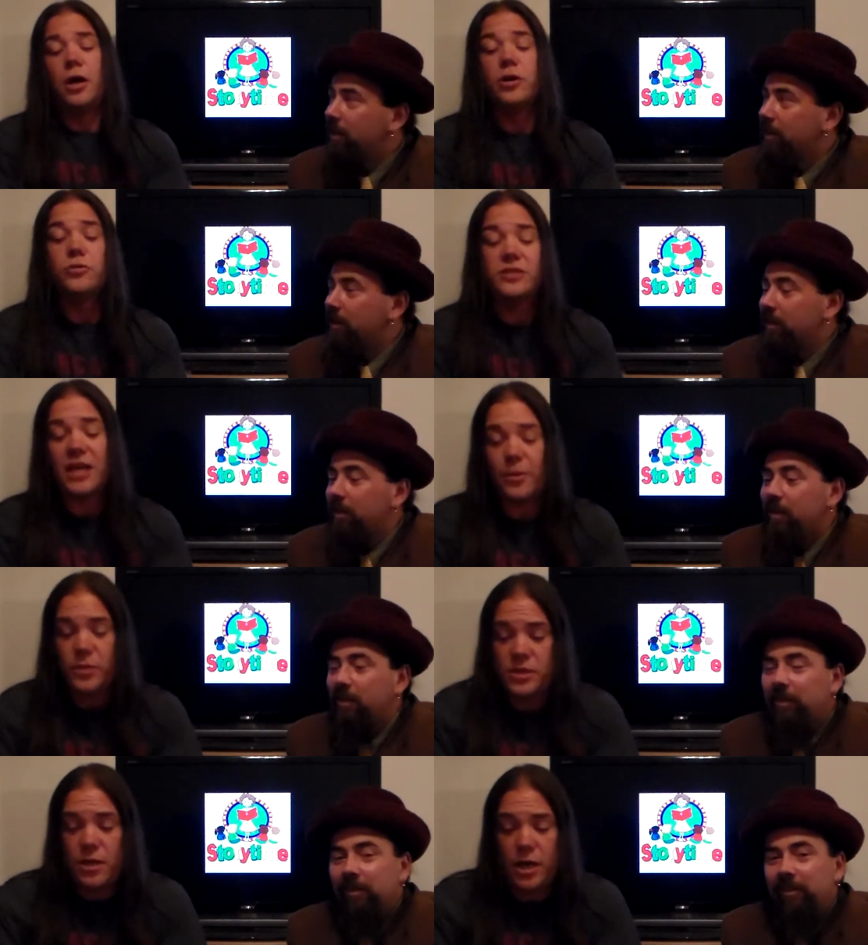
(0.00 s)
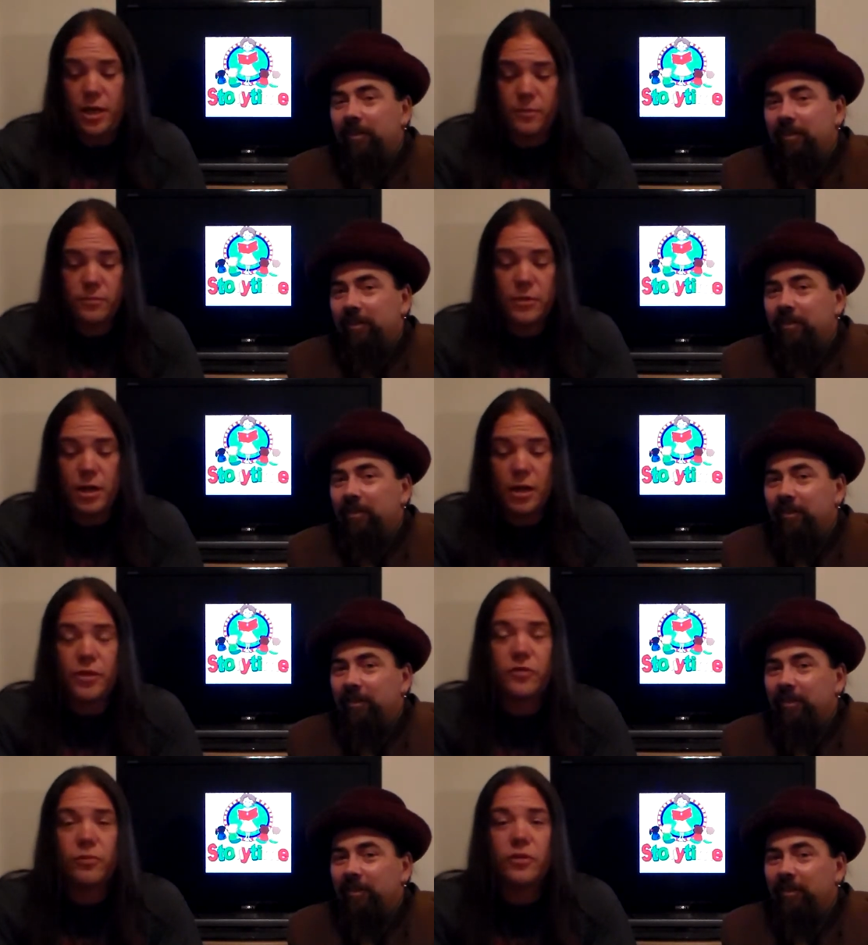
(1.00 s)
Speaker 1: a new segment tonight. Uh,
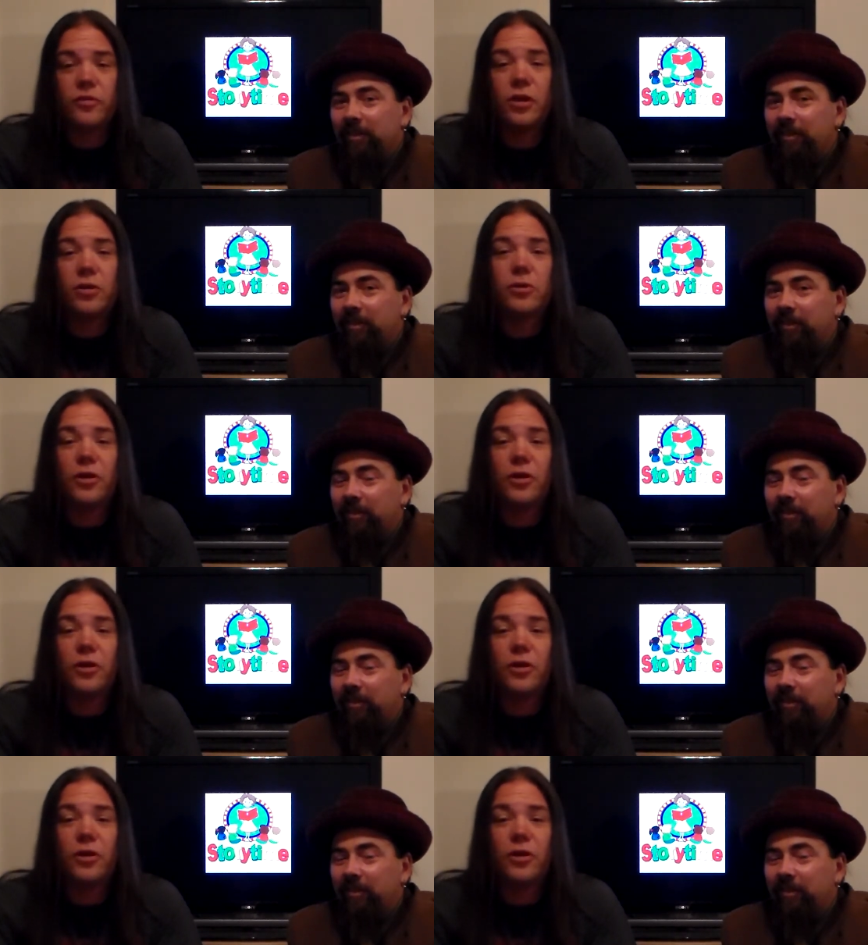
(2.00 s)
this one's a little